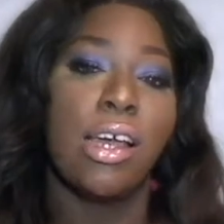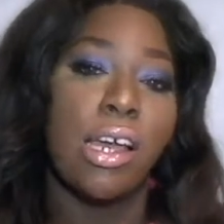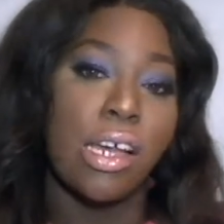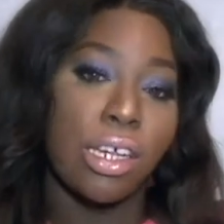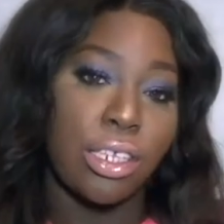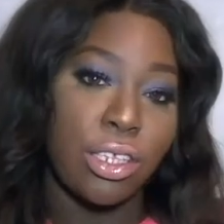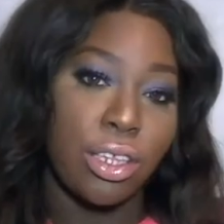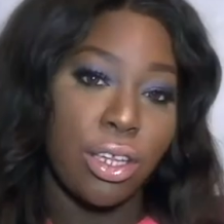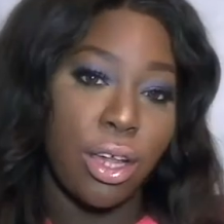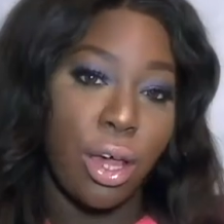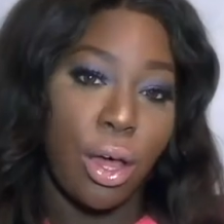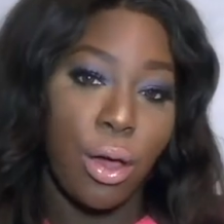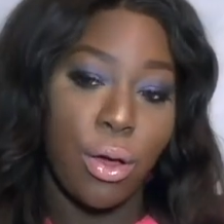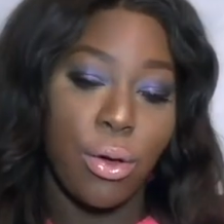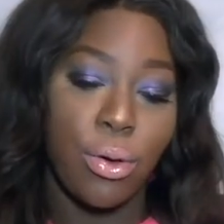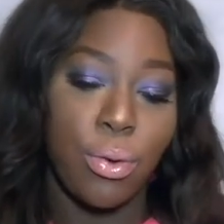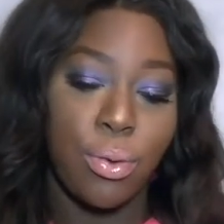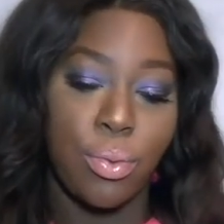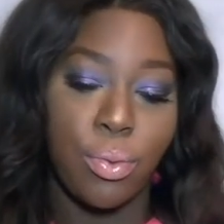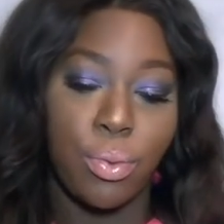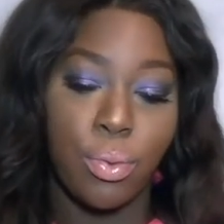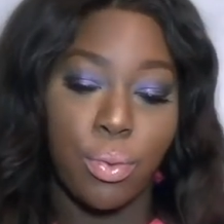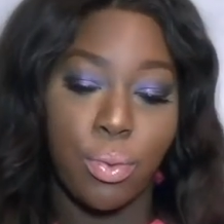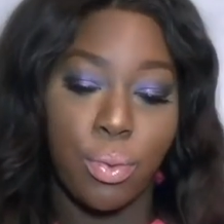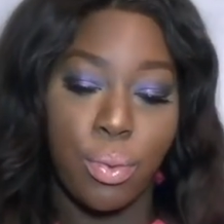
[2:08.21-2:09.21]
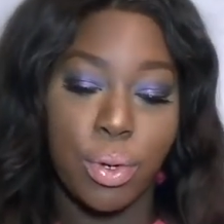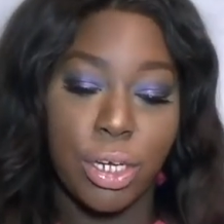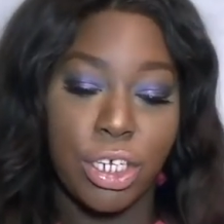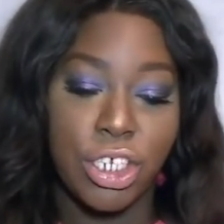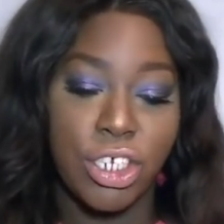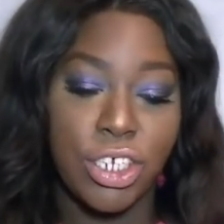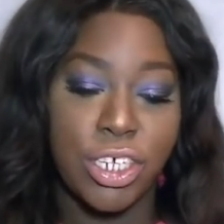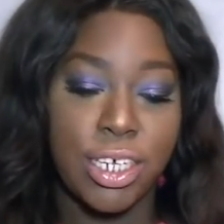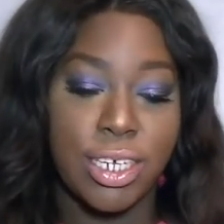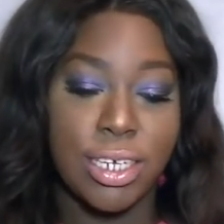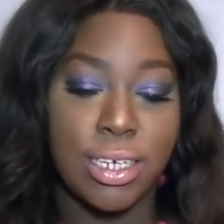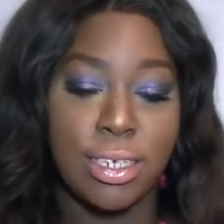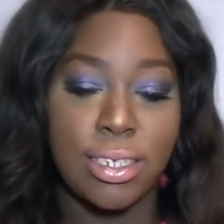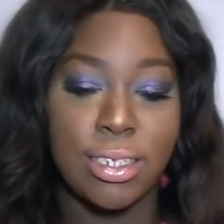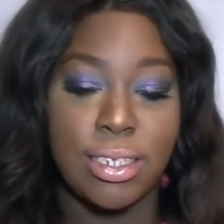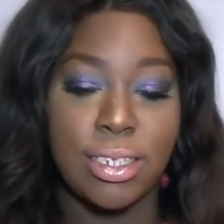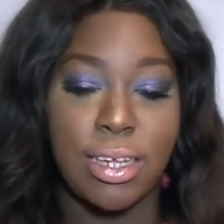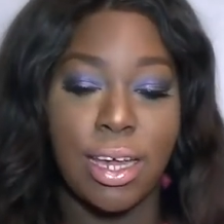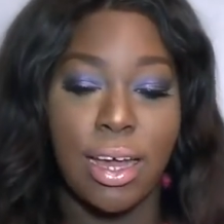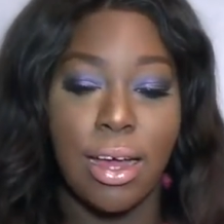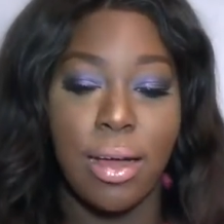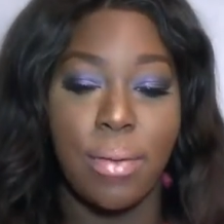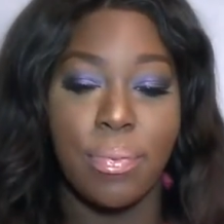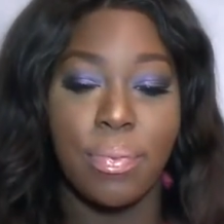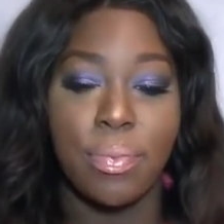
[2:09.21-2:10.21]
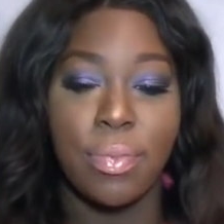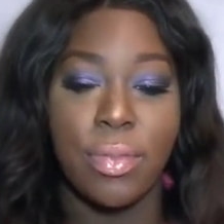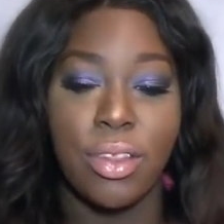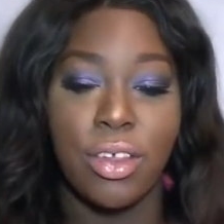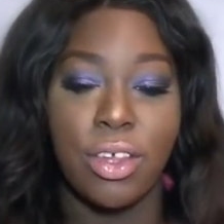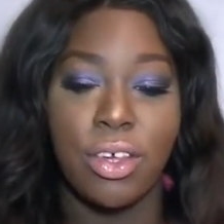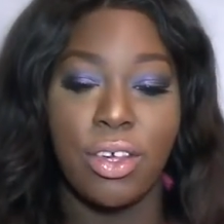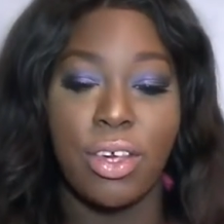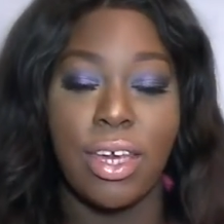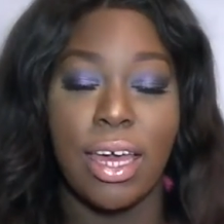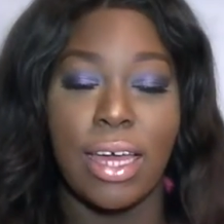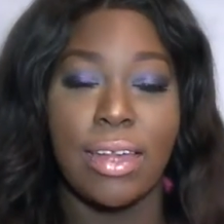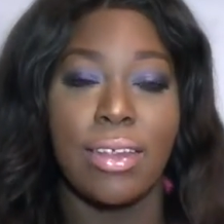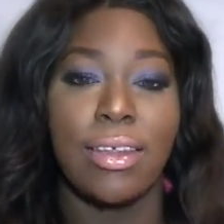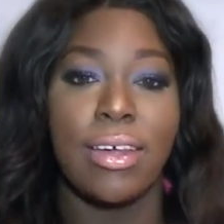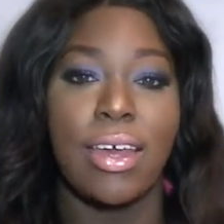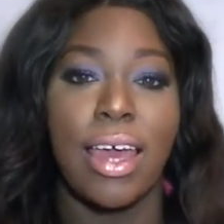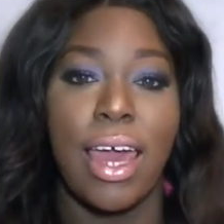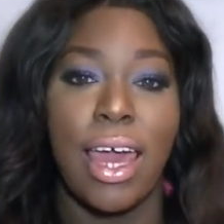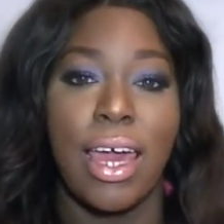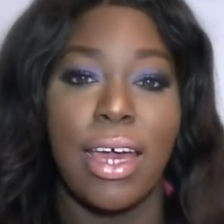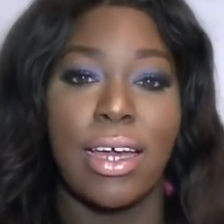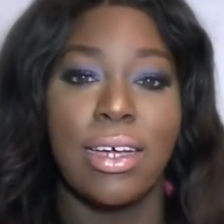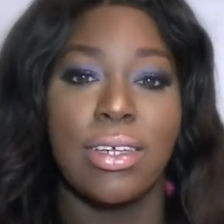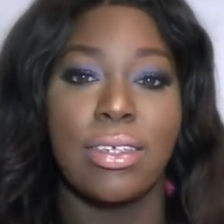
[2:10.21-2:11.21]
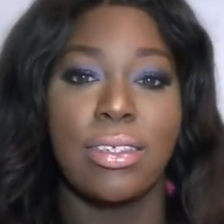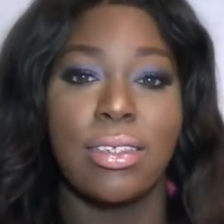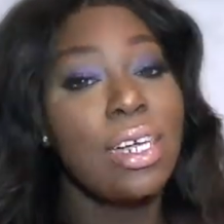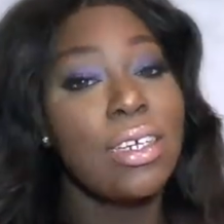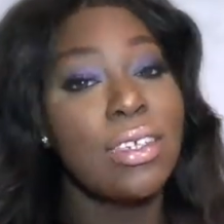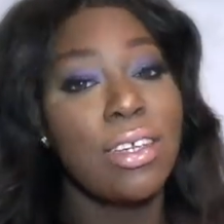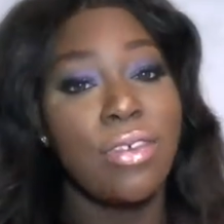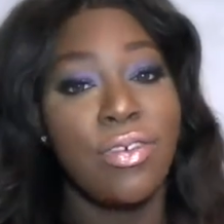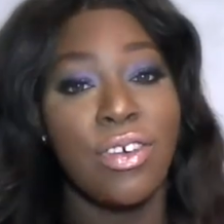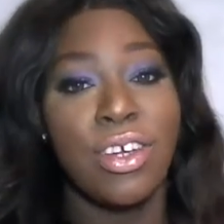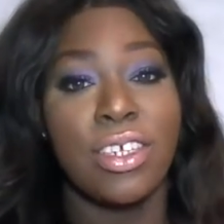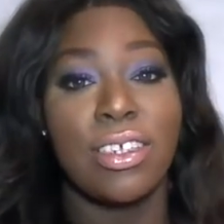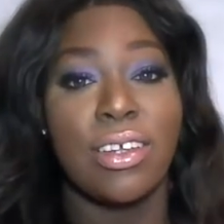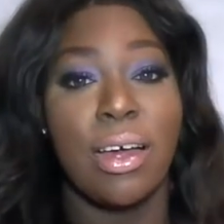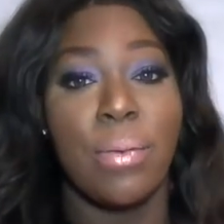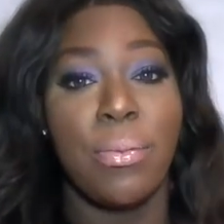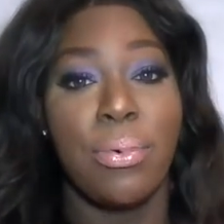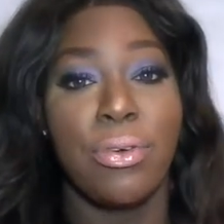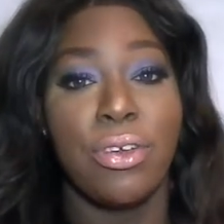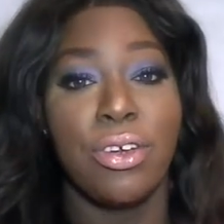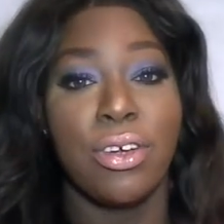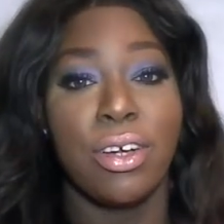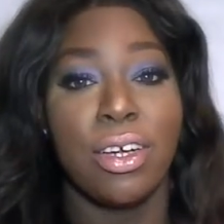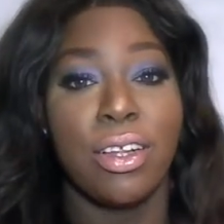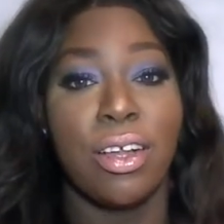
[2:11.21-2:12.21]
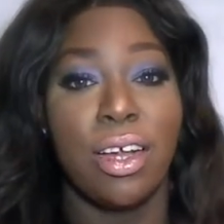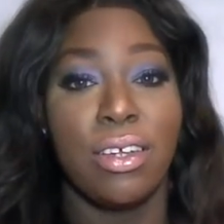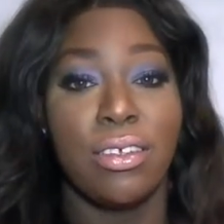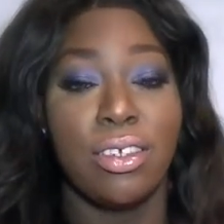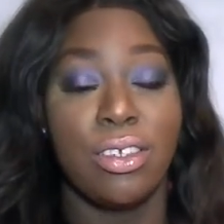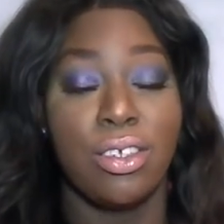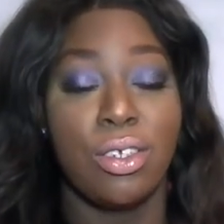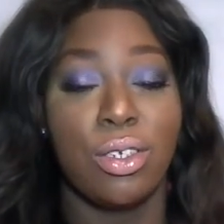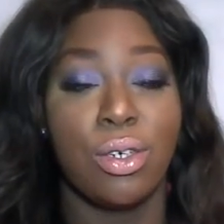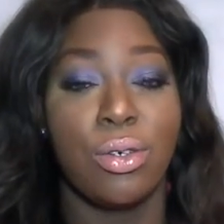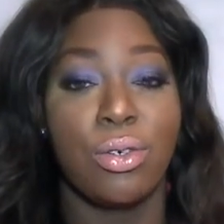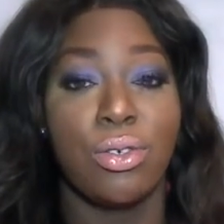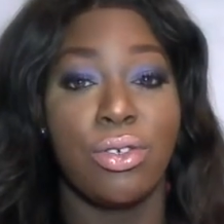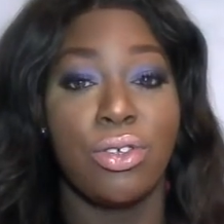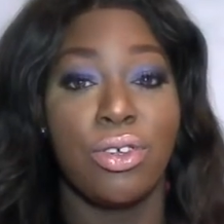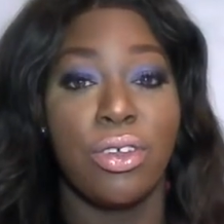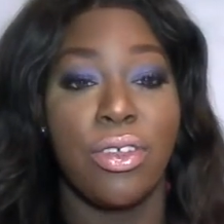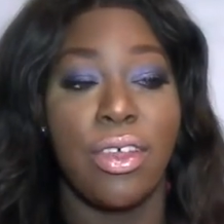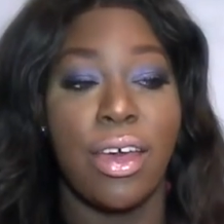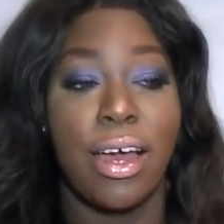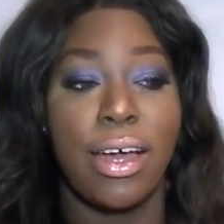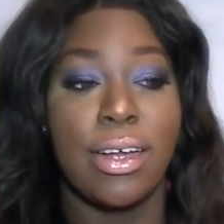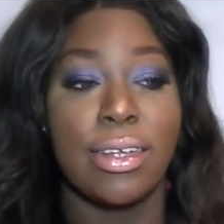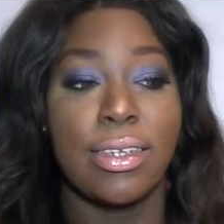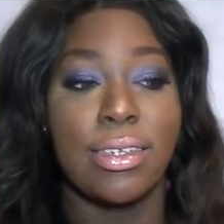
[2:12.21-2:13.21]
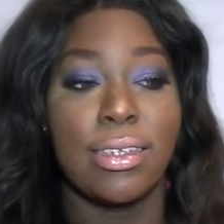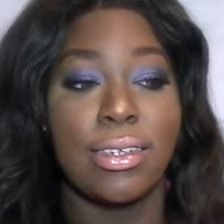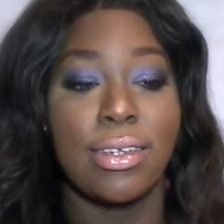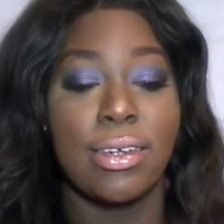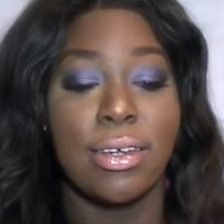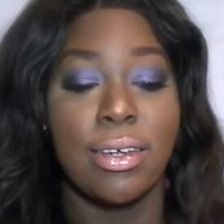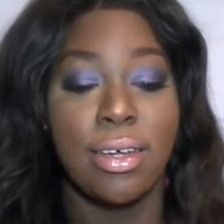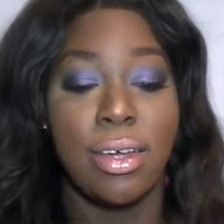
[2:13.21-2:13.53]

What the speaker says: So which is you get the case. So for example, your client has told you that